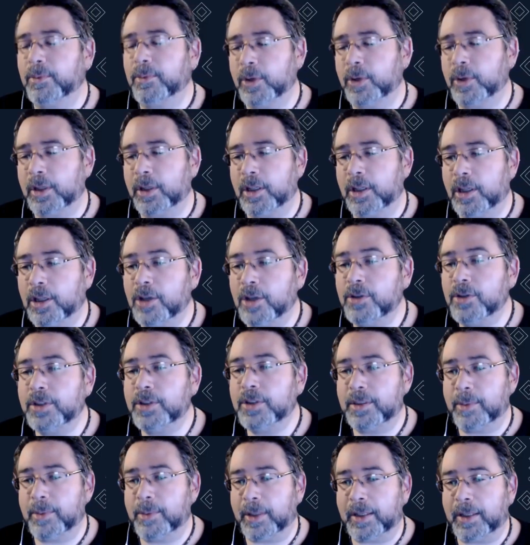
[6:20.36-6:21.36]
bit more
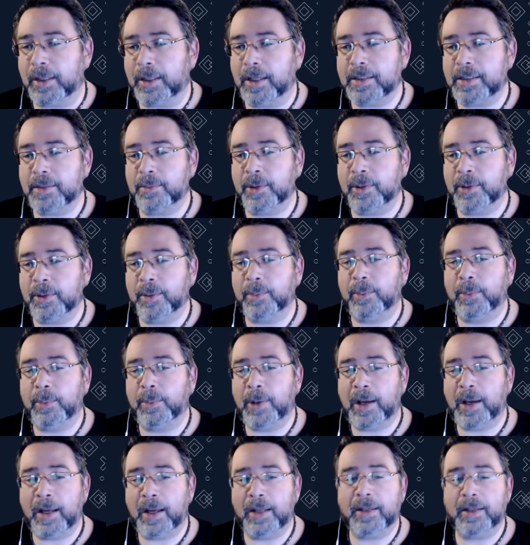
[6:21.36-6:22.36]
close to my customer,
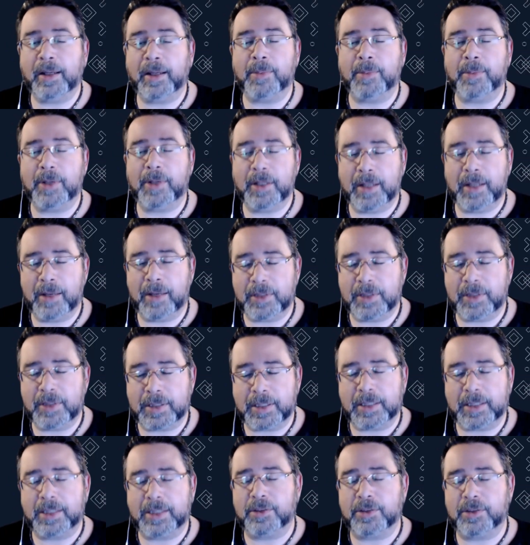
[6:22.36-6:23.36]
but I'm going to have
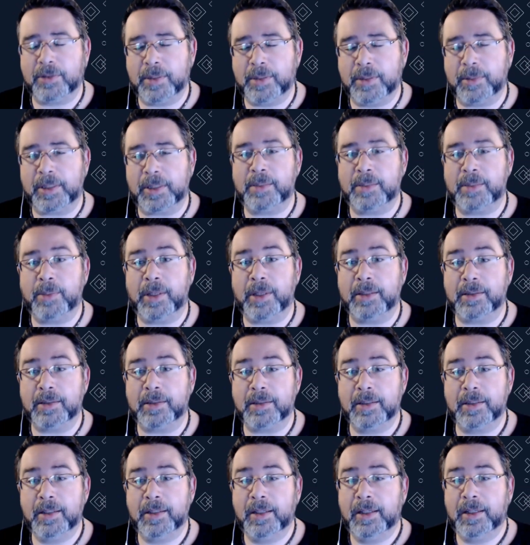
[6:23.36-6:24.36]
this extreme
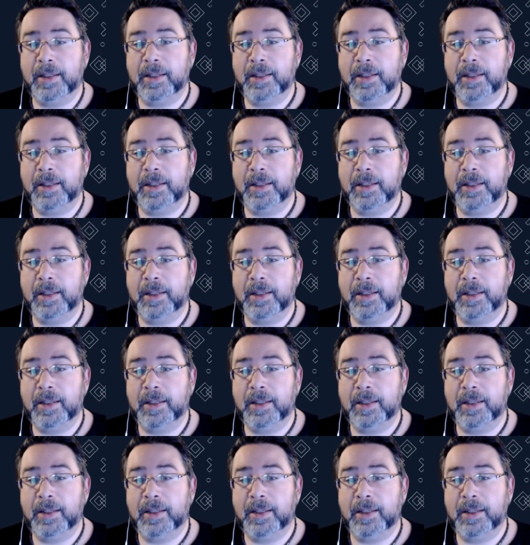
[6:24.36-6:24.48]
expense.